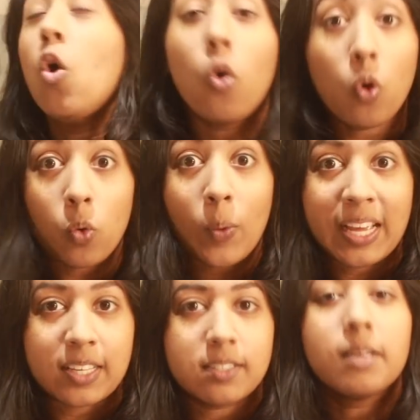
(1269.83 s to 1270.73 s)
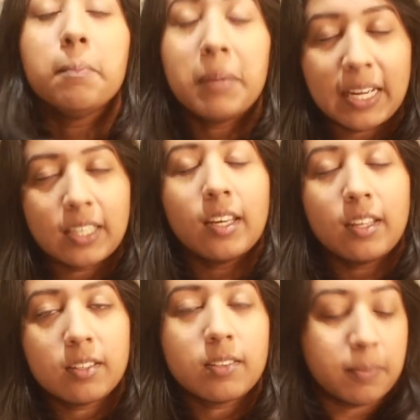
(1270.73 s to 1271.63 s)
Always
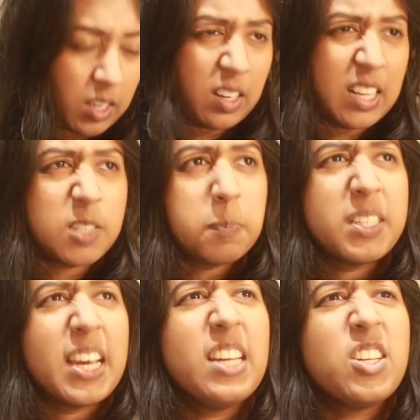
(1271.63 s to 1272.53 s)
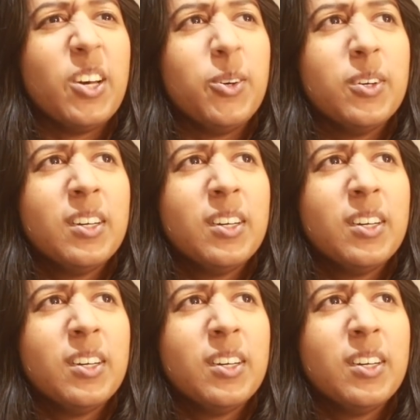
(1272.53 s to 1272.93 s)
pancakes. Unless potato,